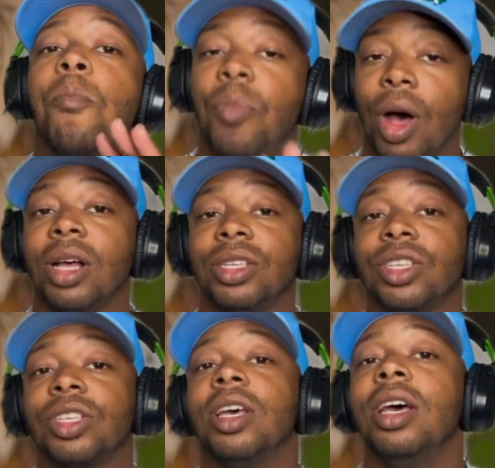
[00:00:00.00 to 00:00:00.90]

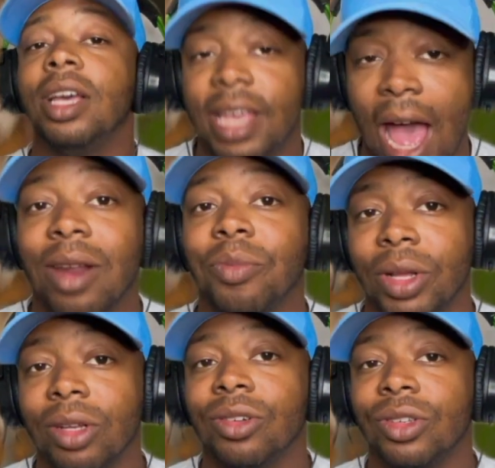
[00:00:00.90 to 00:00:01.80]
Puss
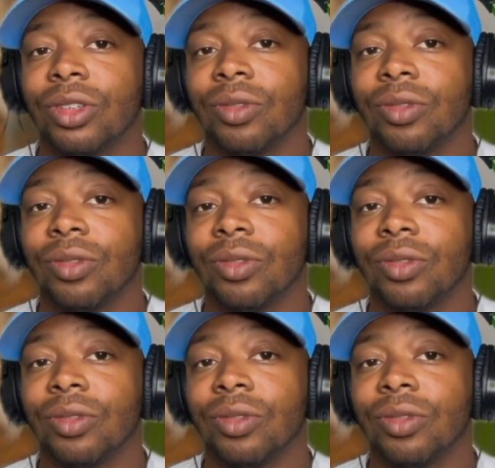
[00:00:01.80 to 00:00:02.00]
caterpillars?